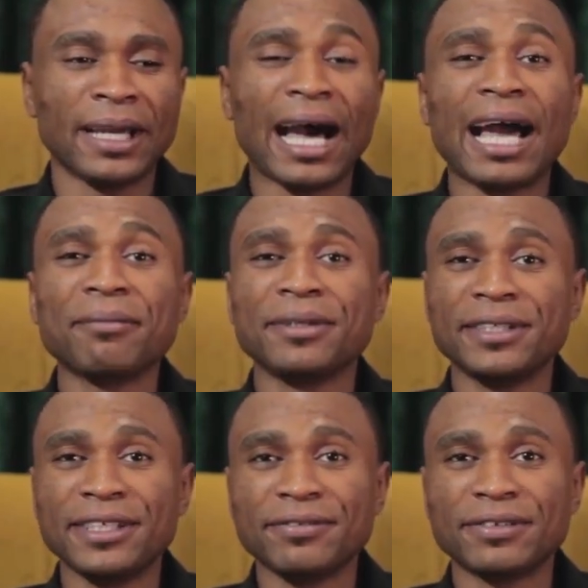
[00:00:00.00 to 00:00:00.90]
I
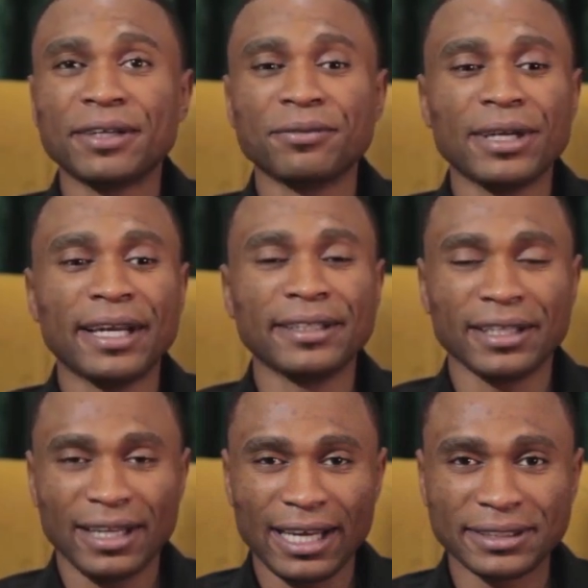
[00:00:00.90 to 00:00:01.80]
believe that we are in
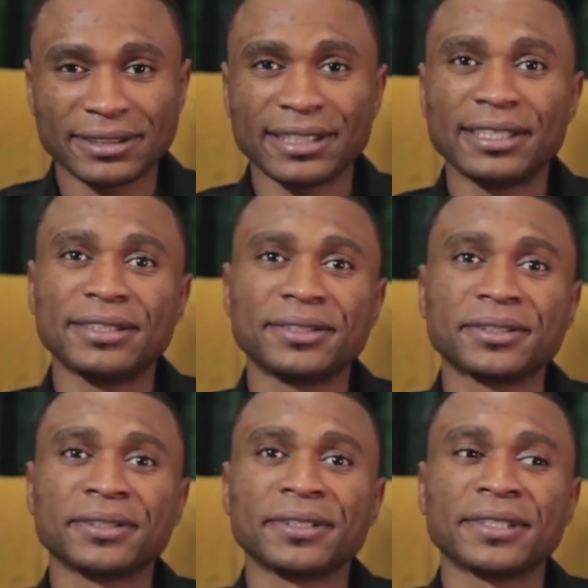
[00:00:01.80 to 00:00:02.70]
the last days,
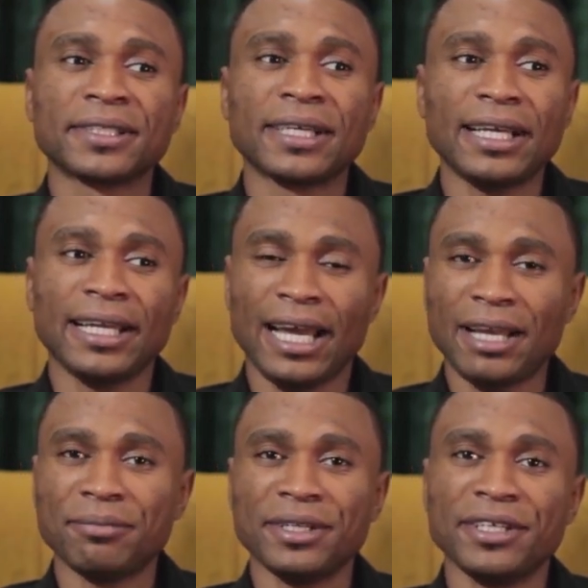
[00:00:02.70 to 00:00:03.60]
and
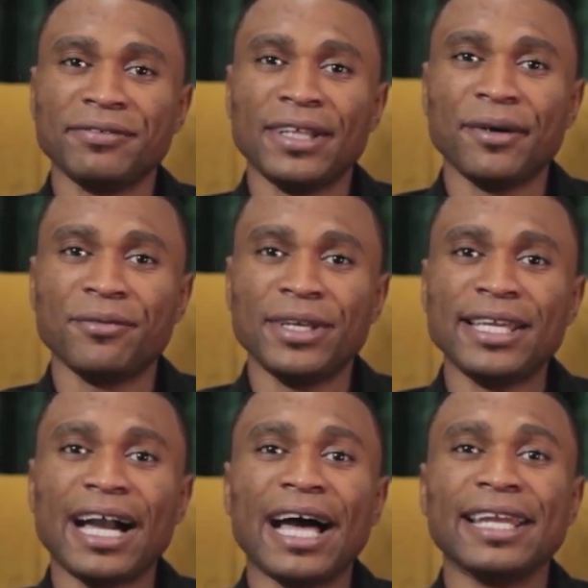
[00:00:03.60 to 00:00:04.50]
I believe that
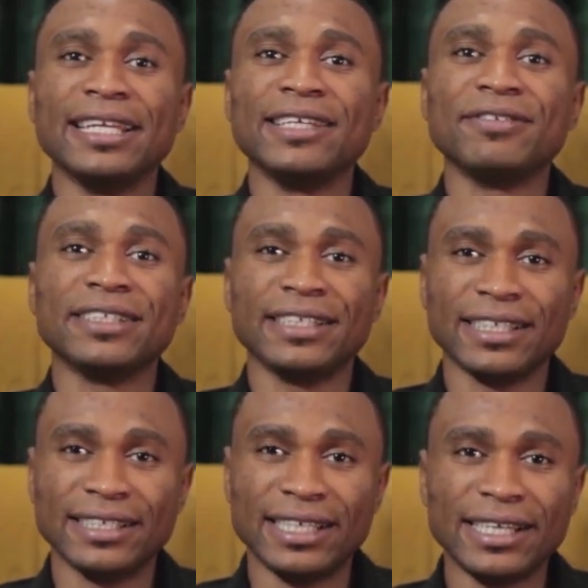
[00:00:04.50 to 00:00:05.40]
we are living in
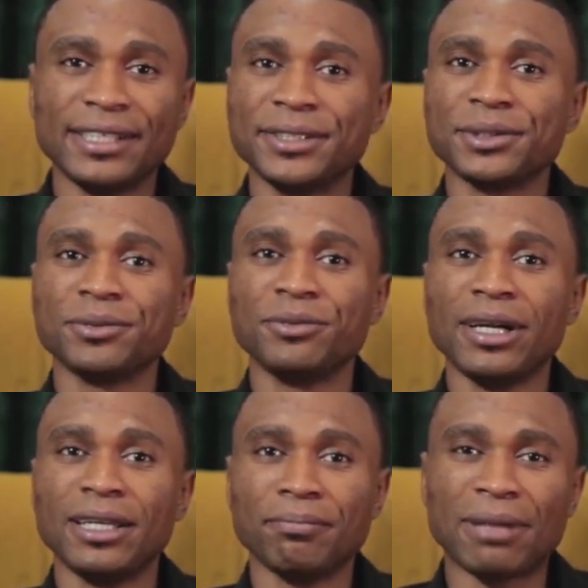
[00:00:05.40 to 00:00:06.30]
the days
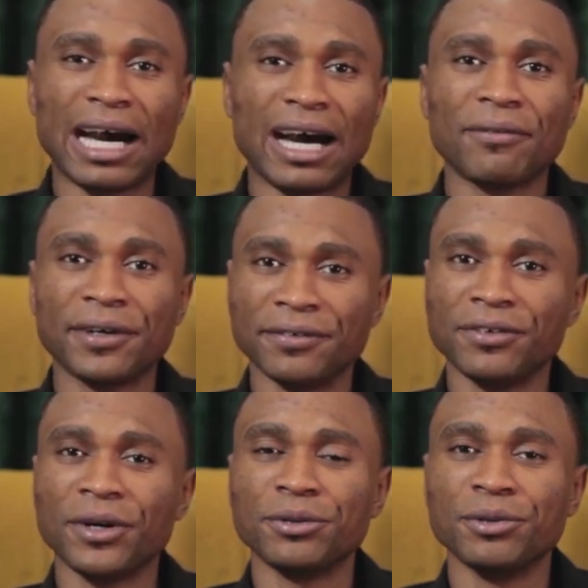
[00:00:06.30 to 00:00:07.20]
where the power
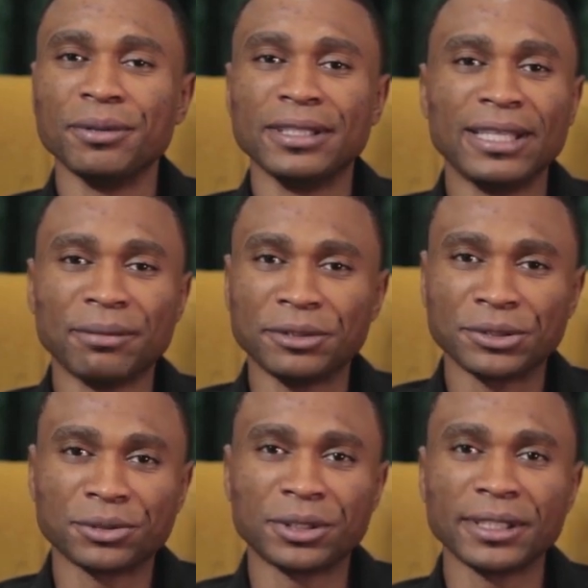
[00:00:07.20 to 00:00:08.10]
of God will be
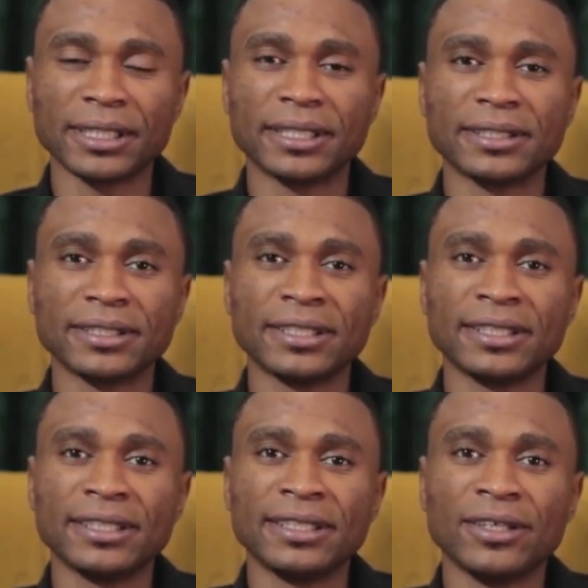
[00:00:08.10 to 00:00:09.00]
demonstrated
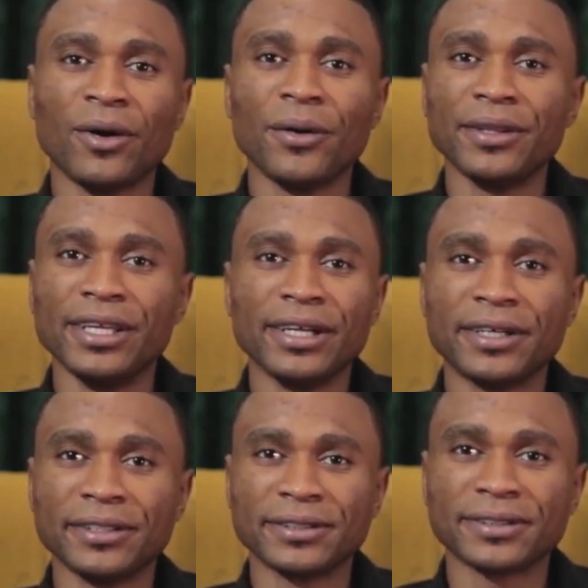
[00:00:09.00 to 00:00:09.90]
on the
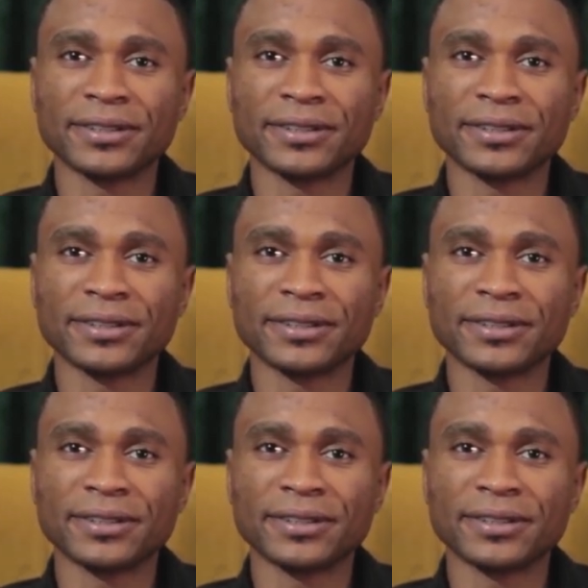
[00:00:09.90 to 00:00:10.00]
earth